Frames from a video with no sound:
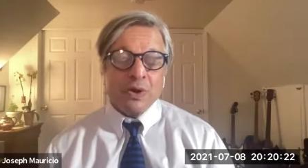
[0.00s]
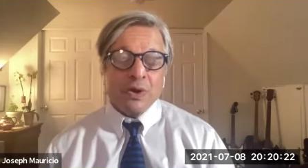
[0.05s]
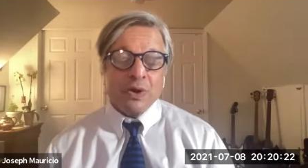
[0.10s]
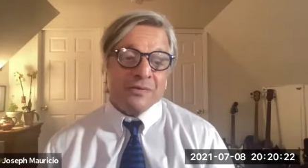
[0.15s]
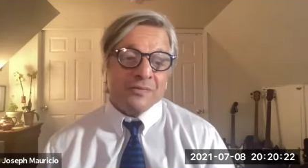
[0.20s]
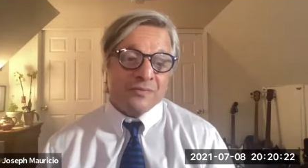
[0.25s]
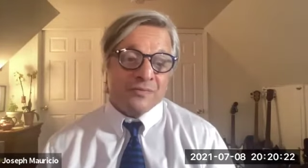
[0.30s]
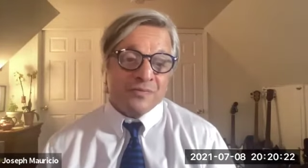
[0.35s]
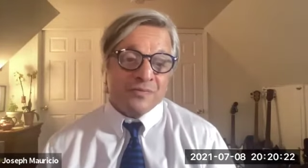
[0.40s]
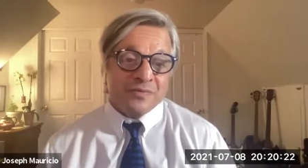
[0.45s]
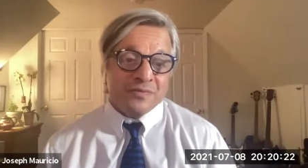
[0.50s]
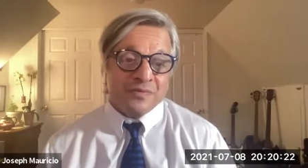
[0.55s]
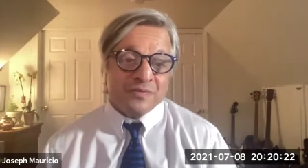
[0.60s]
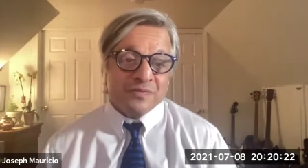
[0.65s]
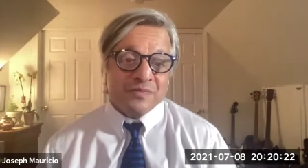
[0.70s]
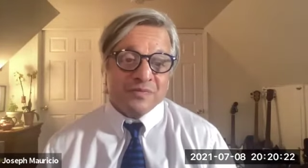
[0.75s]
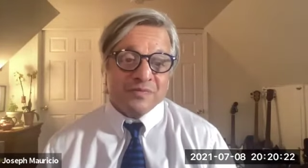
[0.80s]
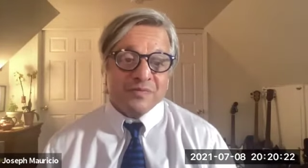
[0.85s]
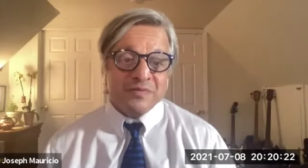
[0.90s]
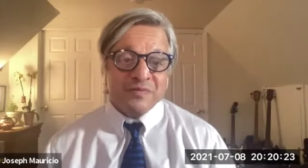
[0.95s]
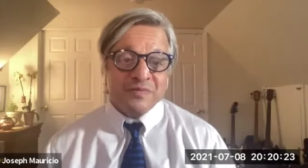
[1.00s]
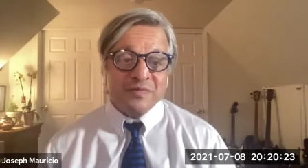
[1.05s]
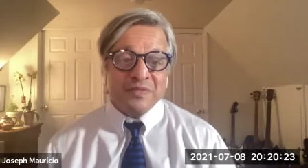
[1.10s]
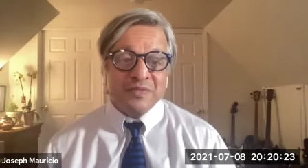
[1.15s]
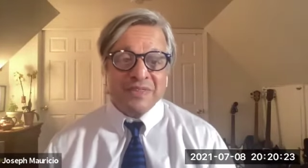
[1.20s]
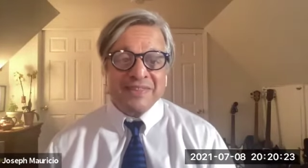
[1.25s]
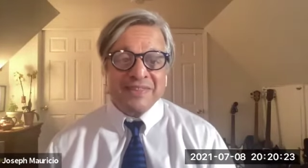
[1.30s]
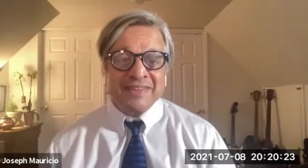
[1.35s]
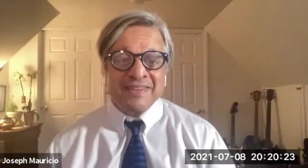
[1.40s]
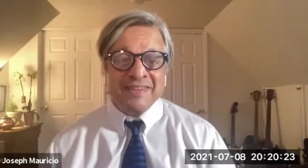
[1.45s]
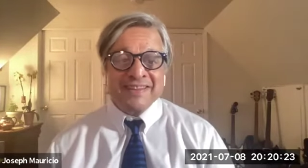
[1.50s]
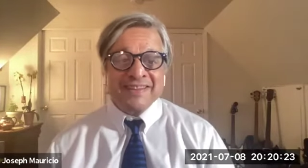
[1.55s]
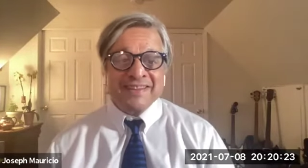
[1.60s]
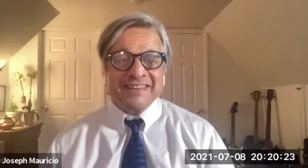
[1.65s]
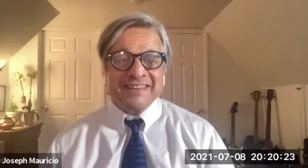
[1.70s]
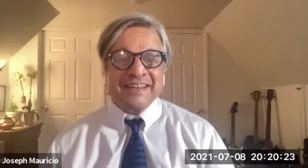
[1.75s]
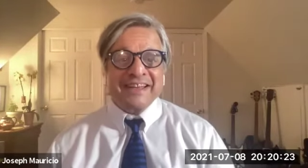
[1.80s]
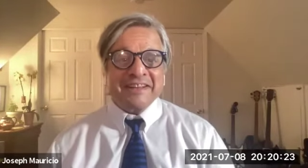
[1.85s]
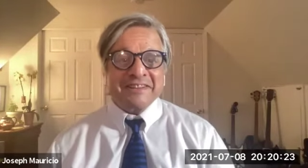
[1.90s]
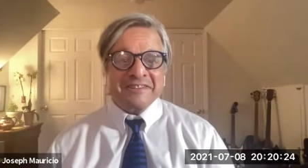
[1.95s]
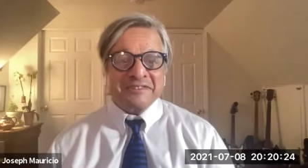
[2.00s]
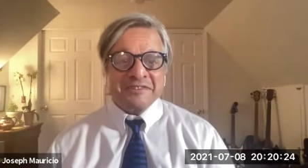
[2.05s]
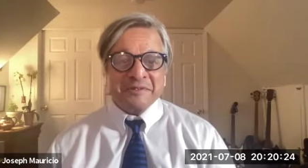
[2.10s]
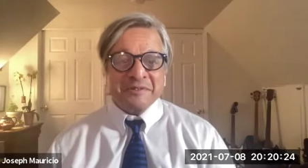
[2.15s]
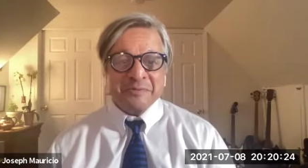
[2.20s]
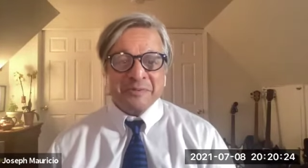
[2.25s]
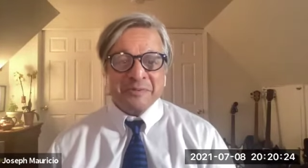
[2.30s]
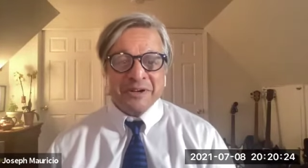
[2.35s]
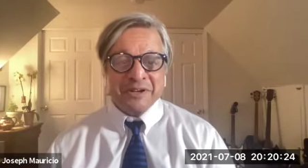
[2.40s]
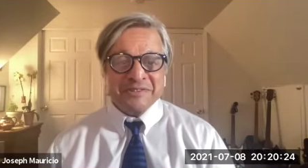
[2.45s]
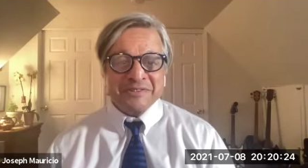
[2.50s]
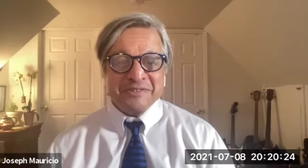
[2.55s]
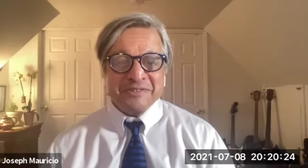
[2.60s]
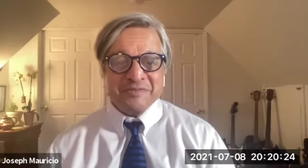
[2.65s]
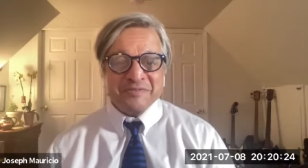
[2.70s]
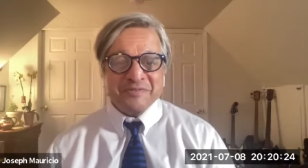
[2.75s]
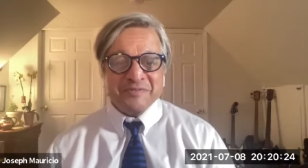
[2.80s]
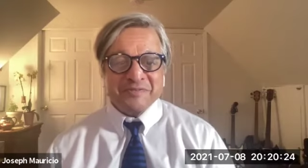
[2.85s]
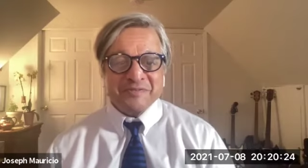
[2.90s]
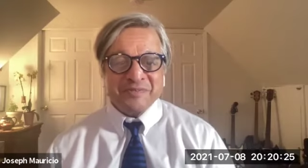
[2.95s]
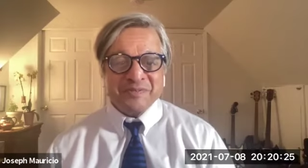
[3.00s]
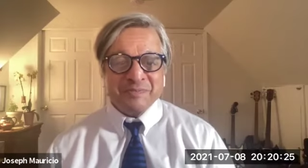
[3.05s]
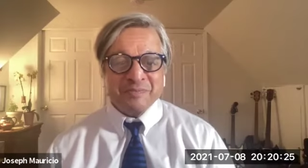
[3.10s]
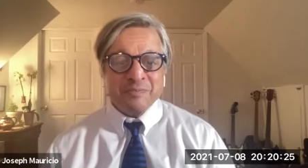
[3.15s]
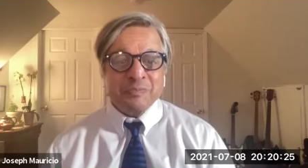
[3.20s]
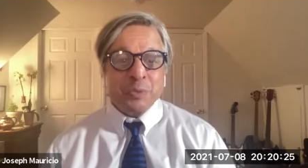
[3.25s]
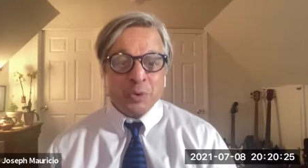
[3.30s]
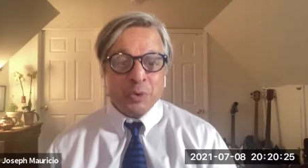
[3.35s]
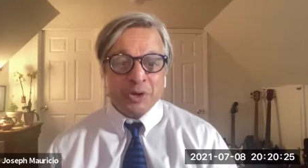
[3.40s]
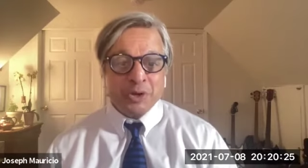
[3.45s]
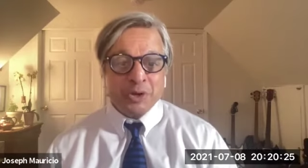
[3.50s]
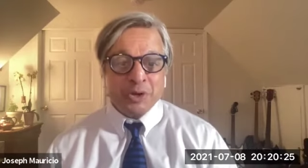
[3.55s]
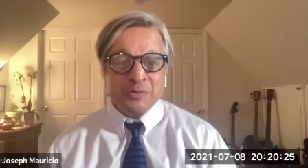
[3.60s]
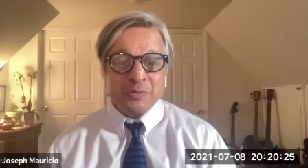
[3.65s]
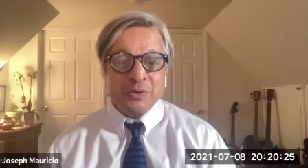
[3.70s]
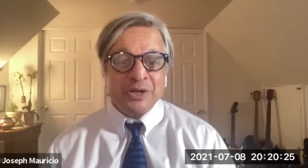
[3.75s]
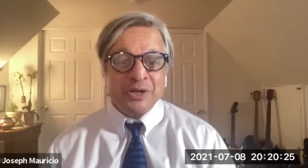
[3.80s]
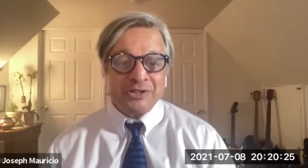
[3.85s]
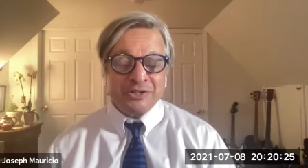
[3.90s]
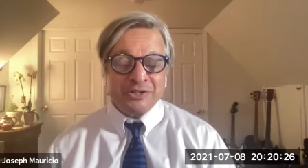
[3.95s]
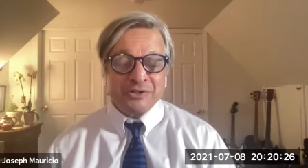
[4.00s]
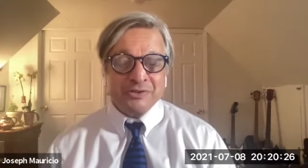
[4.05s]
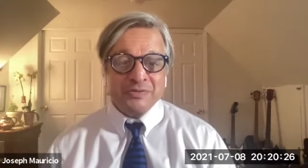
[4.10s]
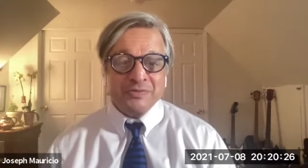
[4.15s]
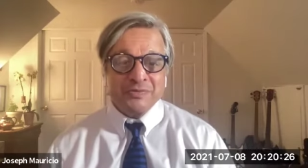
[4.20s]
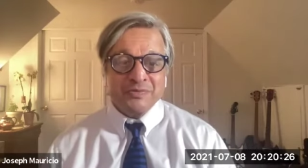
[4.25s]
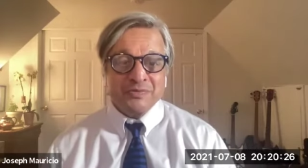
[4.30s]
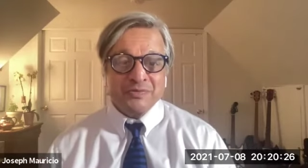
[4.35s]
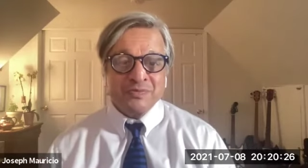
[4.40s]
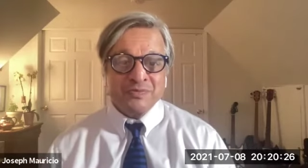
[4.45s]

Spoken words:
Well, the answer was more than we do.